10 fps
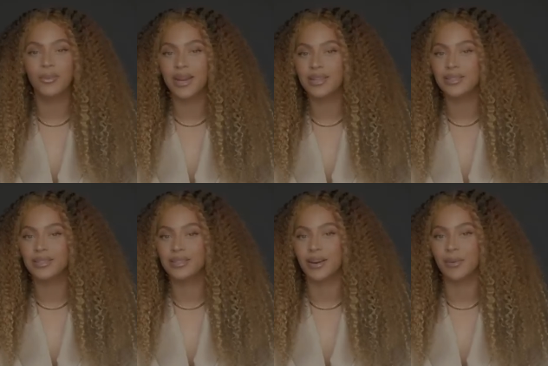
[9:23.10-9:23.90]
ready to
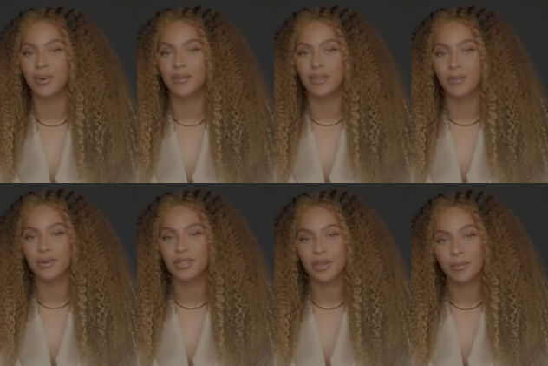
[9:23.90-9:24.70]
start one of the
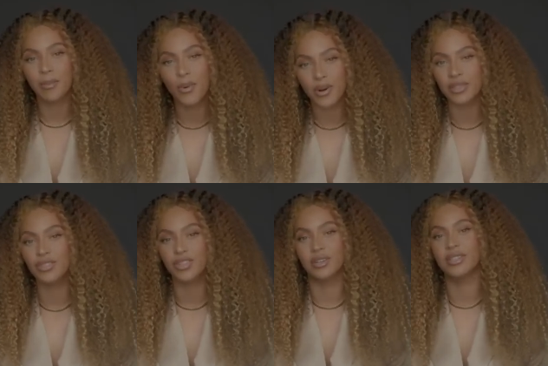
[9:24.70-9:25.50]
most
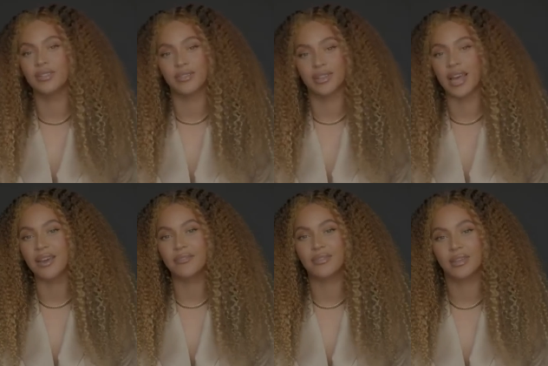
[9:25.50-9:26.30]
important journeys of your
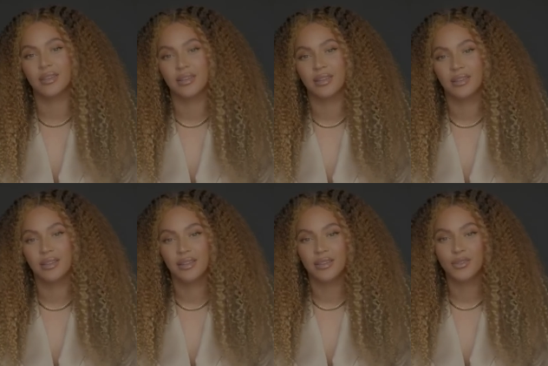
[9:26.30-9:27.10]
life.
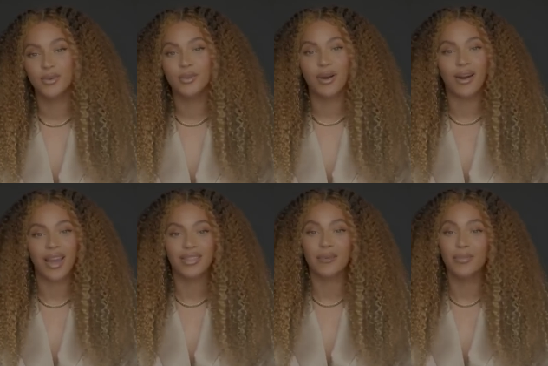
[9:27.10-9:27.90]
You are
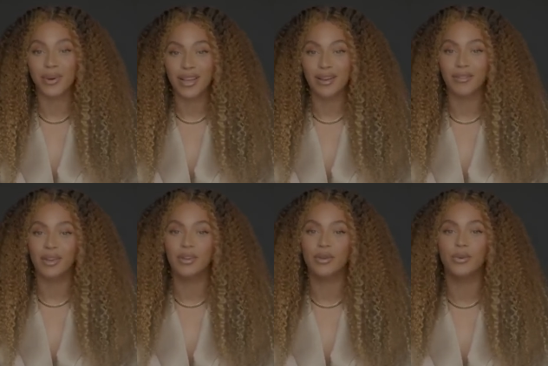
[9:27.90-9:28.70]
at the brink of a
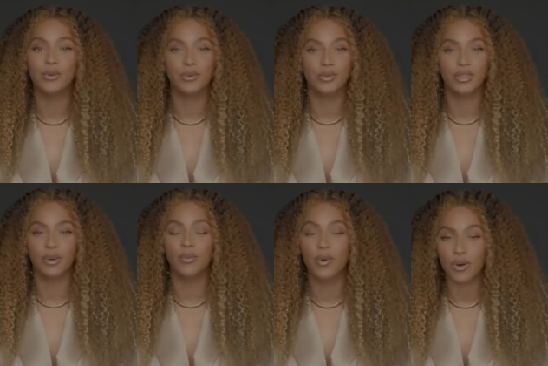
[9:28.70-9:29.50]
huge
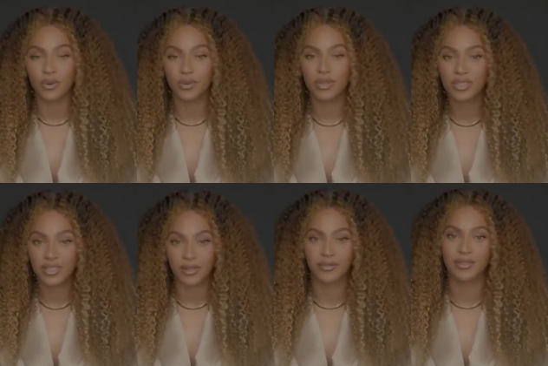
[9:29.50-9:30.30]
world
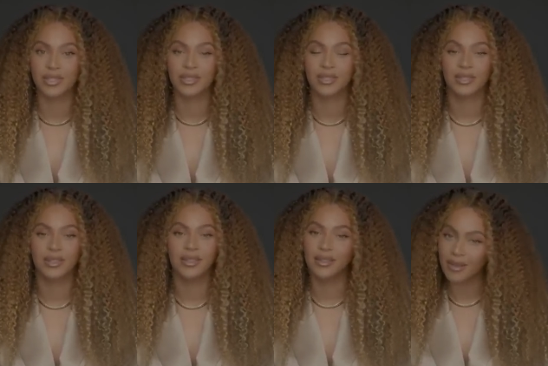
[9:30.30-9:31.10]
shift.
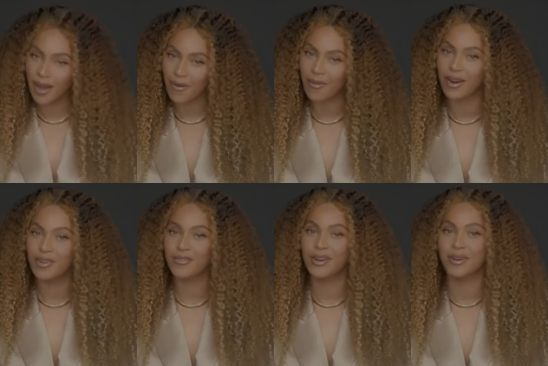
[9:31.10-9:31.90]
Look how far
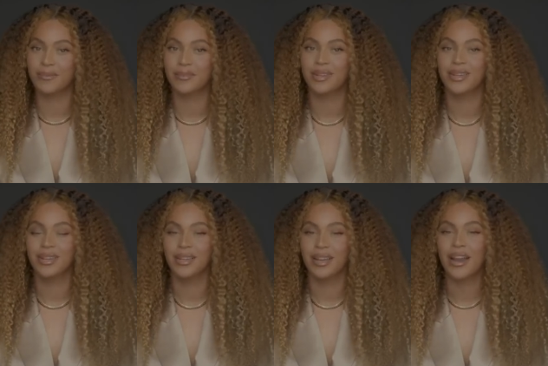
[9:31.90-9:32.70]
you've come
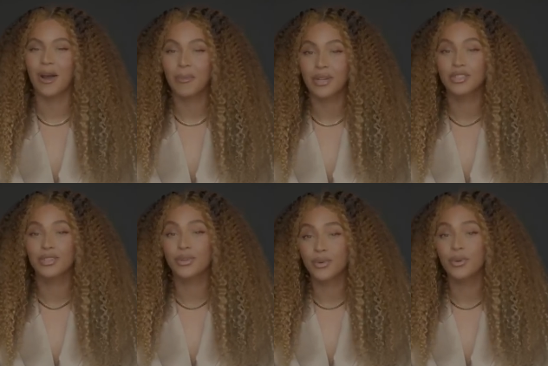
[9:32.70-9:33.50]
and how much
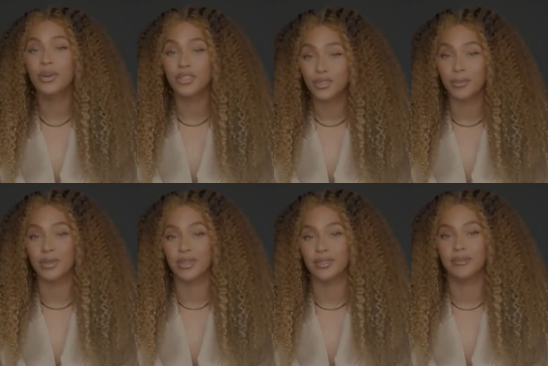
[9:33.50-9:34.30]
you contributed.